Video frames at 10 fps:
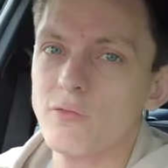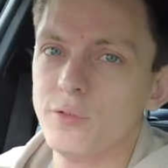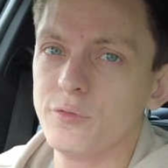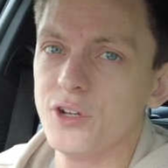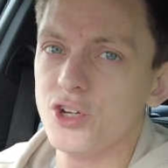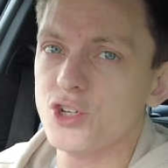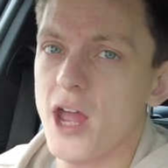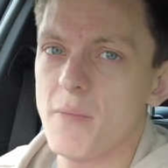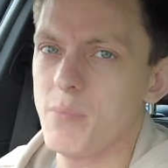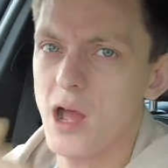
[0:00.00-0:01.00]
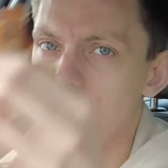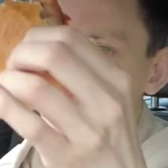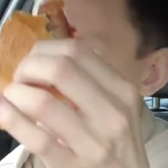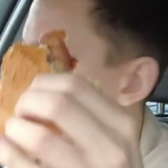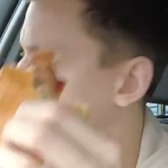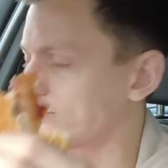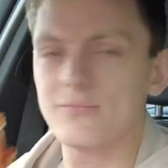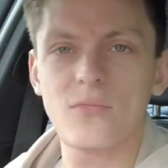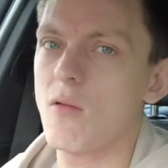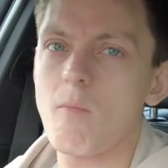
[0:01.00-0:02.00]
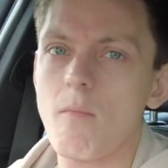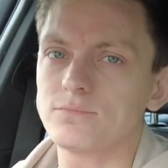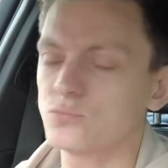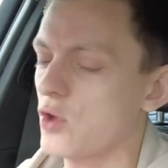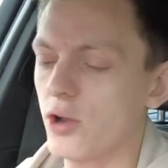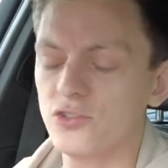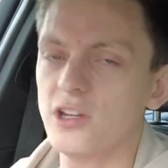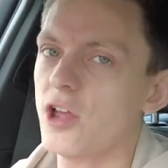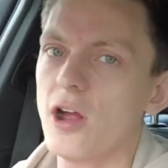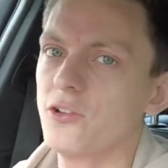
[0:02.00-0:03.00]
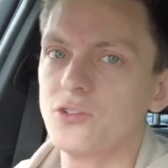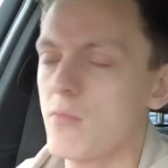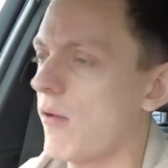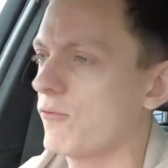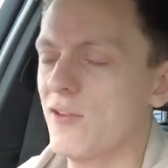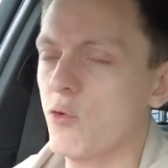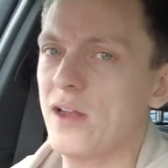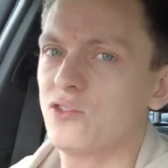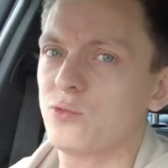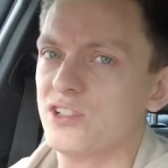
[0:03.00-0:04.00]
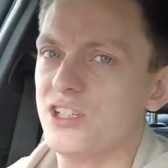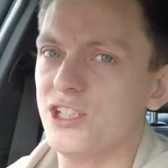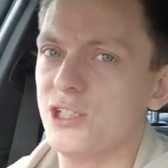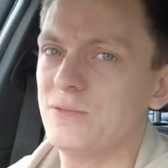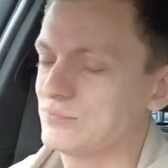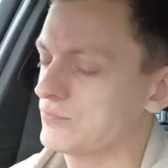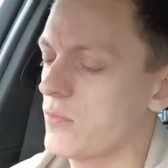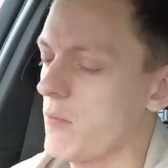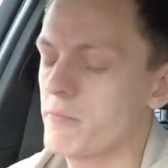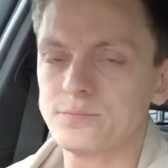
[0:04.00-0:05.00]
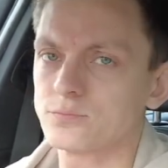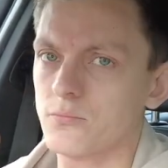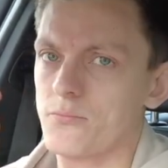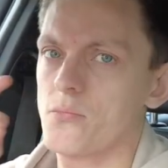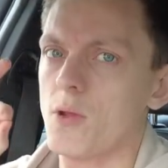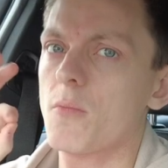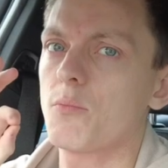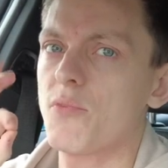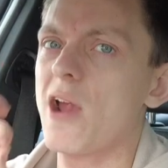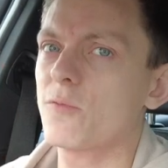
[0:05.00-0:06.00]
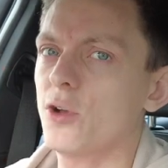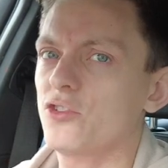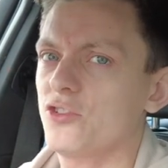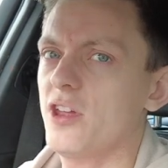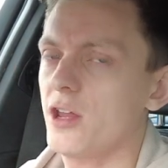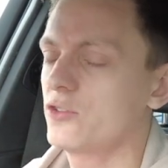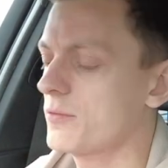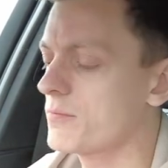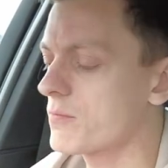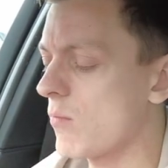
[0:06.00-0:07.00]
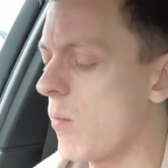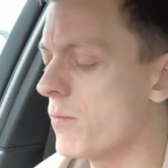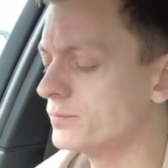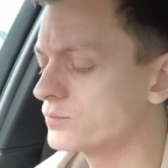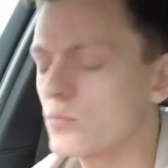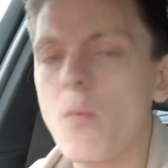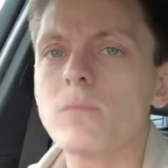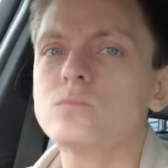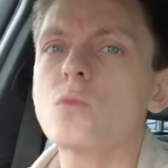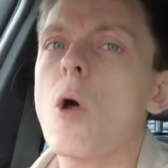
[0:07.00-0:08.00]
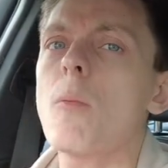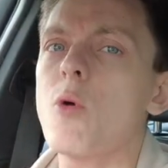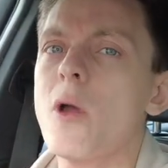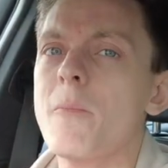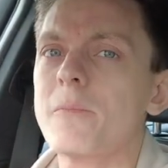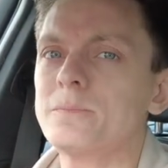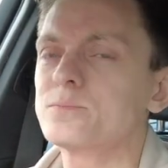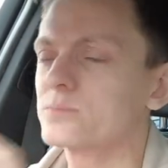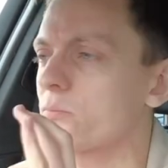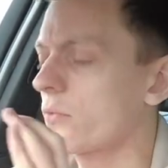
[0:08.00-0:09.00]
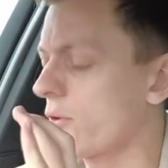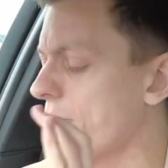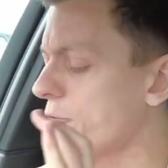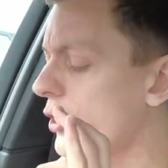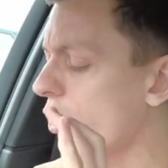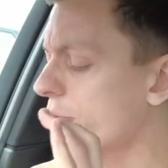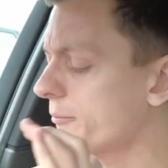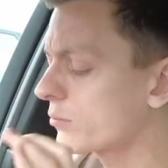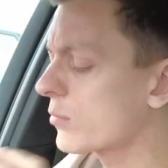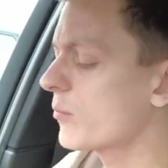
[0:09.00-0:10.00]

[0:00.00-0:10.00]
haven't been finished yet, but honestly, guys, if you have a Wenzel's near you, breakfast is on point. On